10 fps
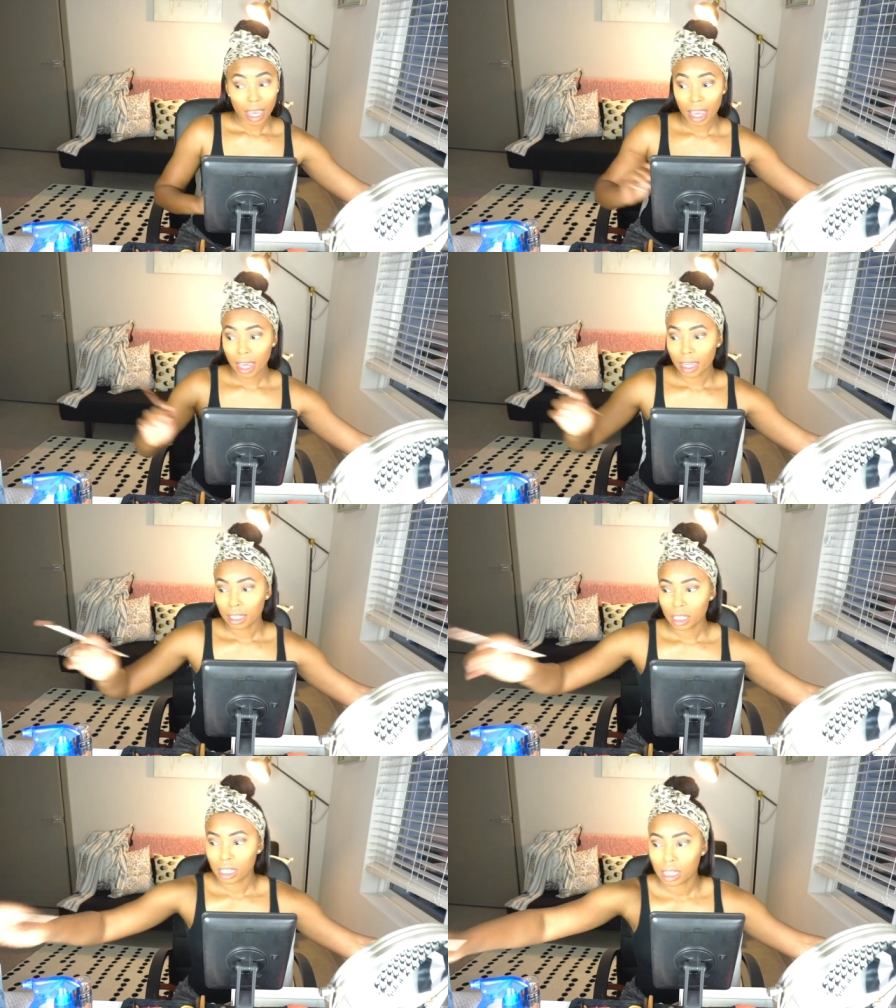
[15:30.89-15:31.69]

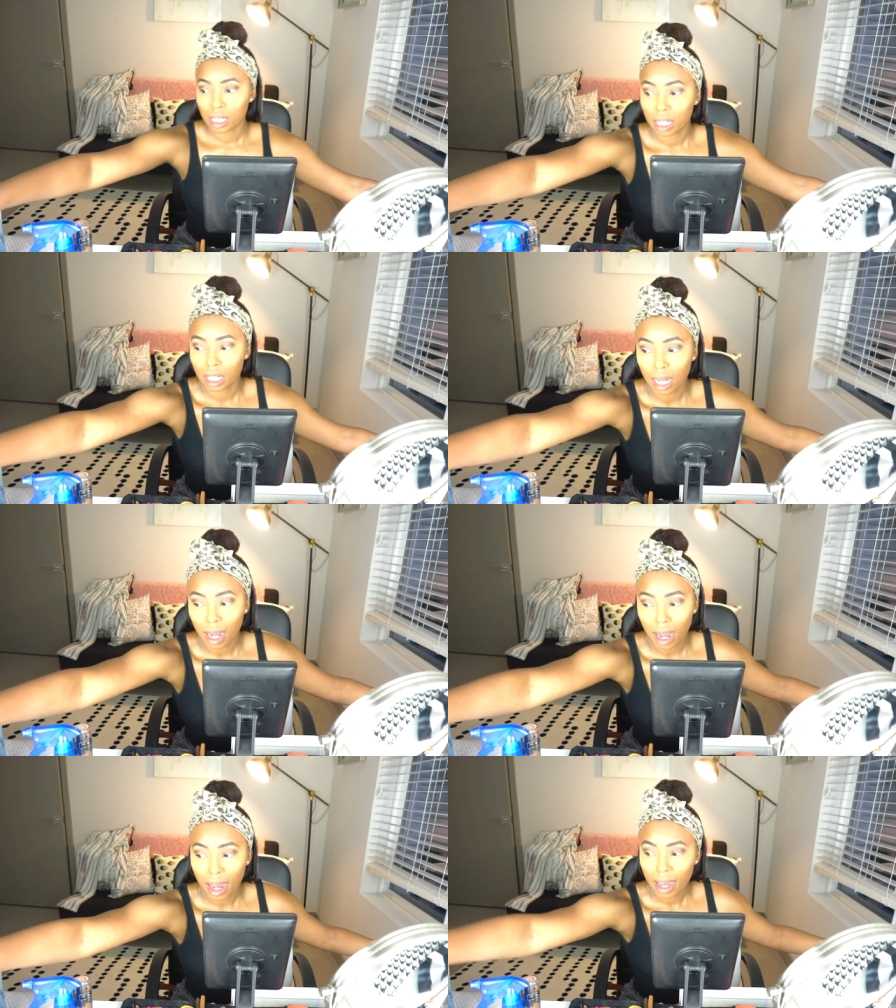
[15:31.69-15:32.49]
and
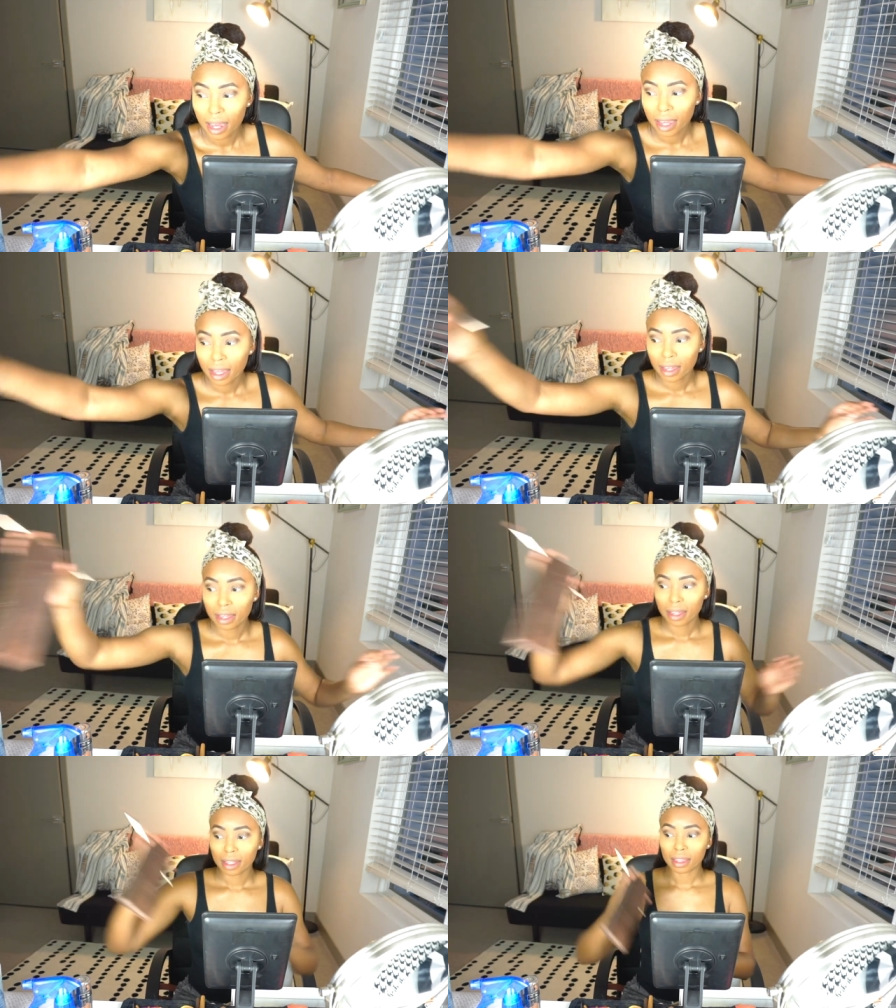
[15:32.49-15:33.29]
I
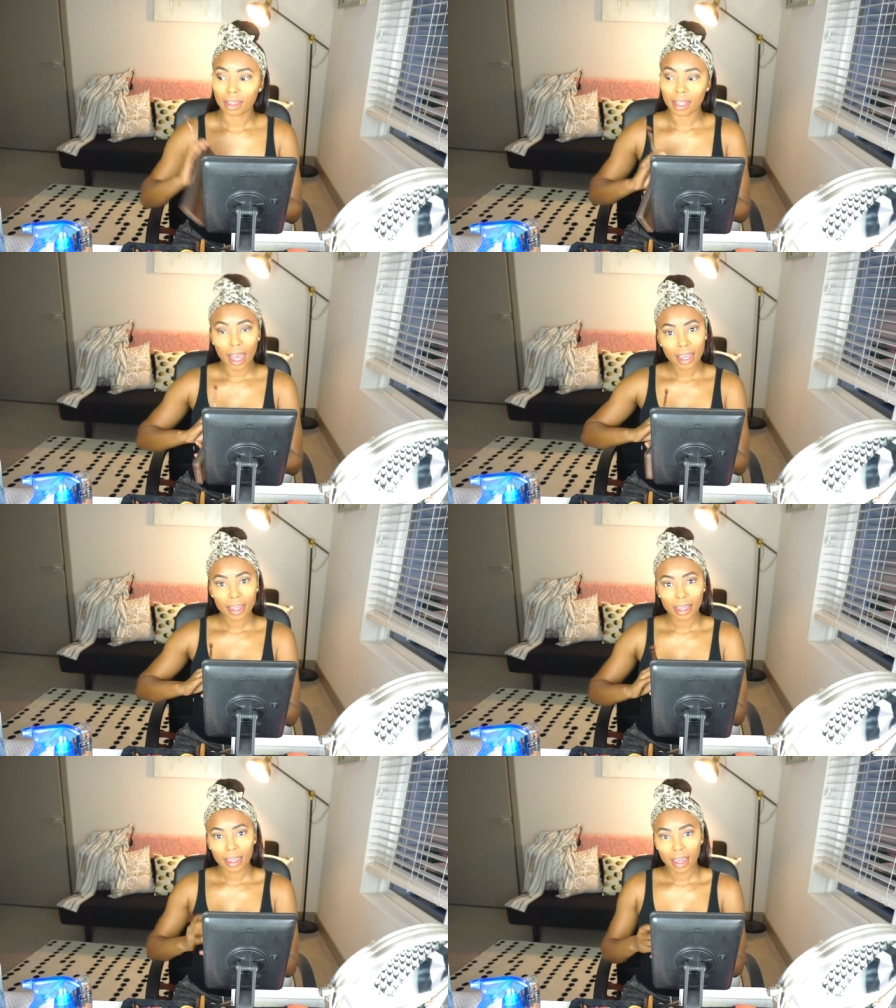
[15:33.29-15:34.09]

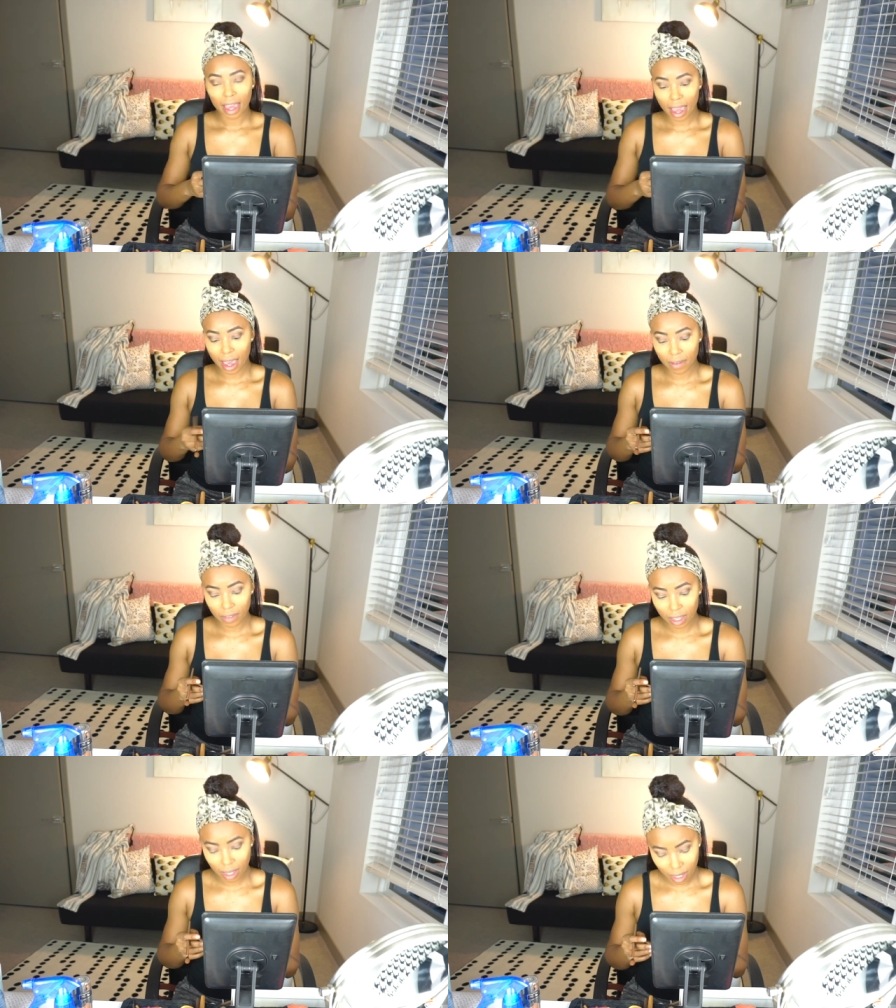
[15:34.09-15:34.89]
like
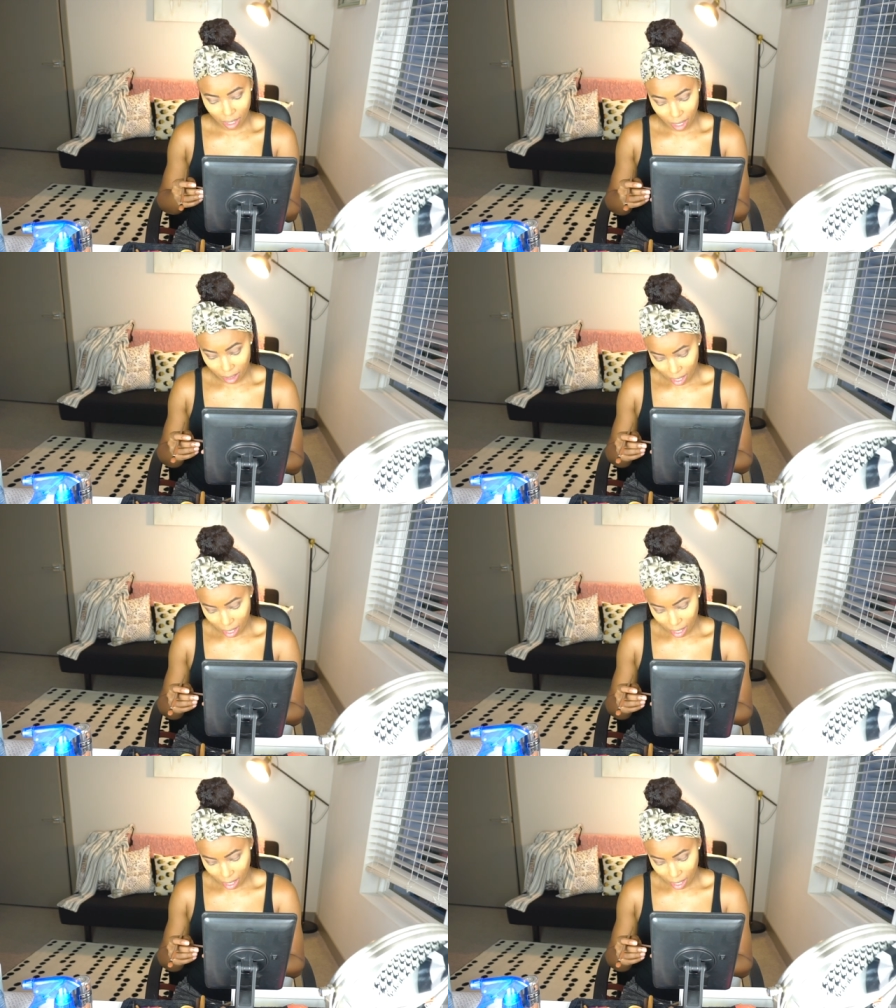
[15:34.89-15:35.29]
having a